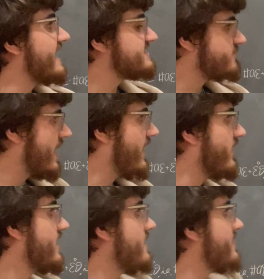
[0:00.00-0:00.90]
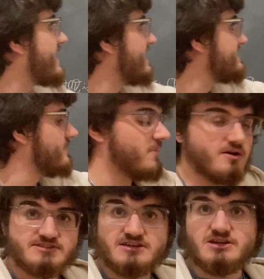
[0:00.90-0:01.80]
as well, because the
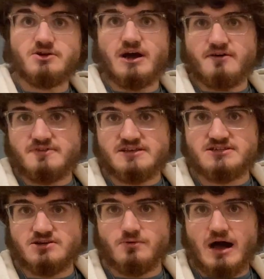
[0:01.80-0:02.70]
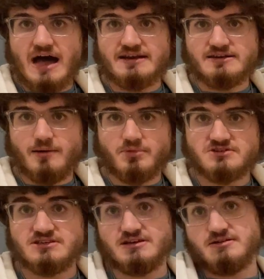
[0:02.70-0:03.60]
multitude of these two odd
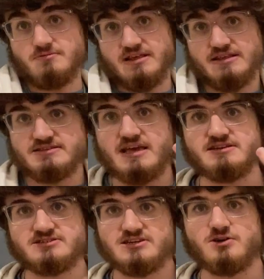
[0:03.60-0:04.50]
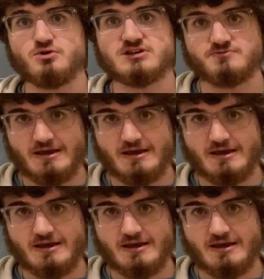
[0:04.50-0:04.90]
numbers, in this case 2, because we